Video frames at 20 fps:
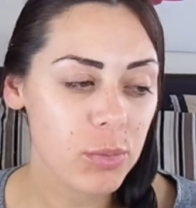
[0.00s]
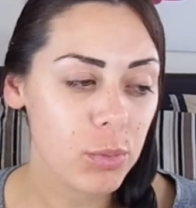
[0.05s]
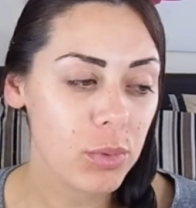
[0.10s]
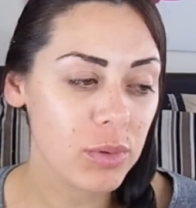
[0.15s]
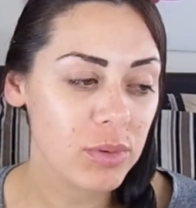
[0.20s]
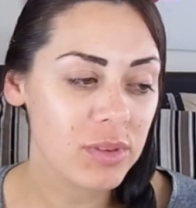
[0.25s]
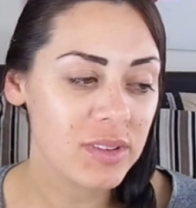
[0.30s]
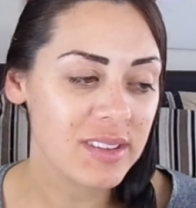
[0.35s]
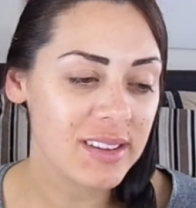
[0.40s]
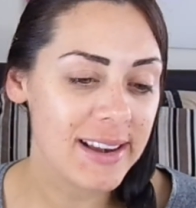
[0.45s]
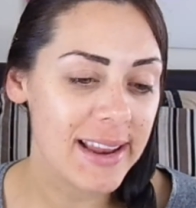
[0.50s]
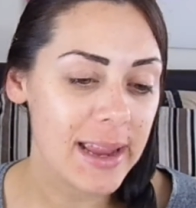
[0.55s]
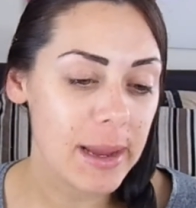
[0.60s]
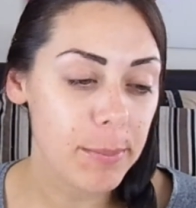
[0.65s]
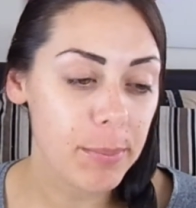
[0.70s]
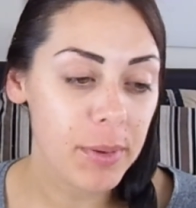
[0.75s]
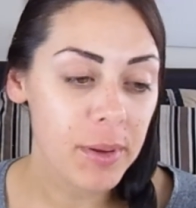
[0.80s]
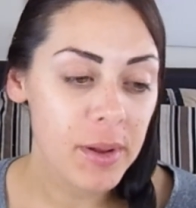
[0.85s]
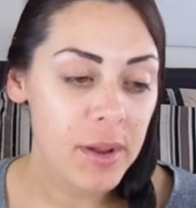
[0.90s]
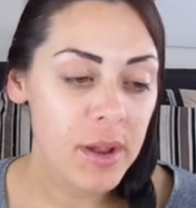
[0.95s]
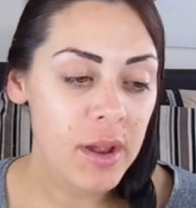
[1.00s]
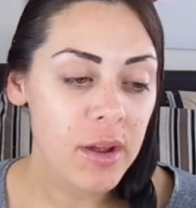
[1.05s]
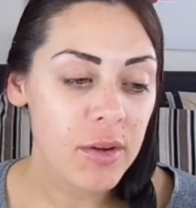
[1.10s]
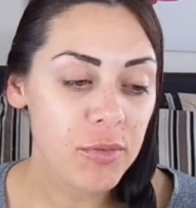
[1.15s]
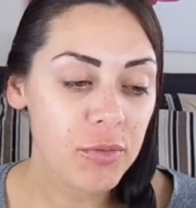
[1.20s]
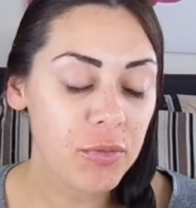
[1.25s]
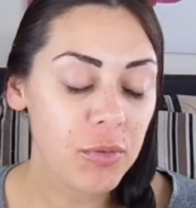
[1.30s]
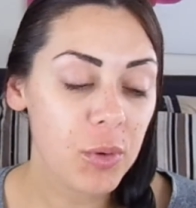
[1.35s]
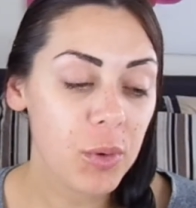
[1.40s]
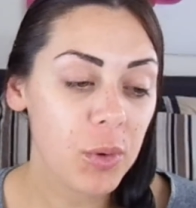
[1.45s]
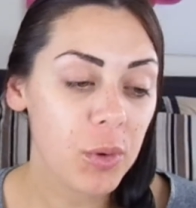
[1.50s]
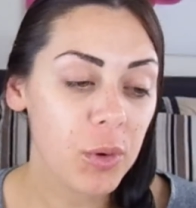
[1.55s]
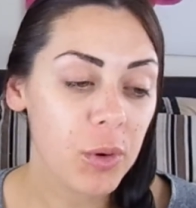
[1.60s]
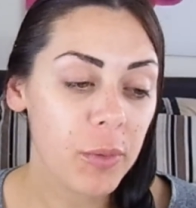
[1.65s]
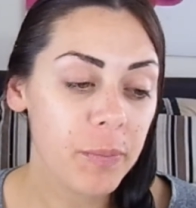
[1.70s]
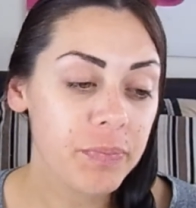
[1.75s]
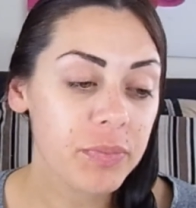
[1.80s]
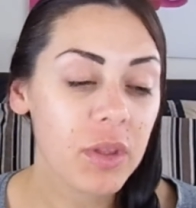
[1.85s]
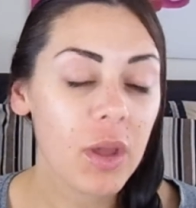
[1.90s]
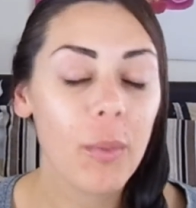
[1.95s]
will sleep
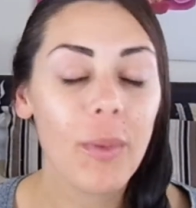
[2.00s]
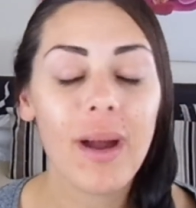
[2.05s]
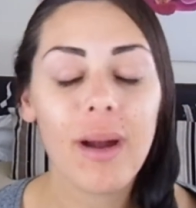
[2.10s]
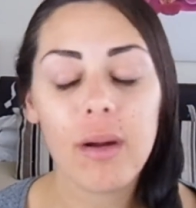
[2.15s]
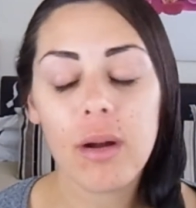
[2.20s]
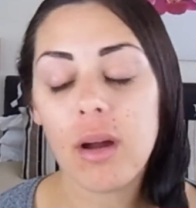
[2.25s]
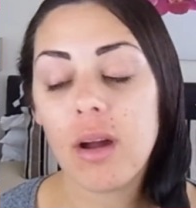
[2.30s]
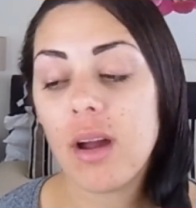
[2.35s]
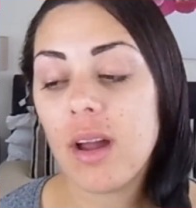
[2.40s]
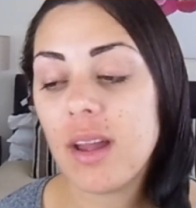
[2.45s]
for, well,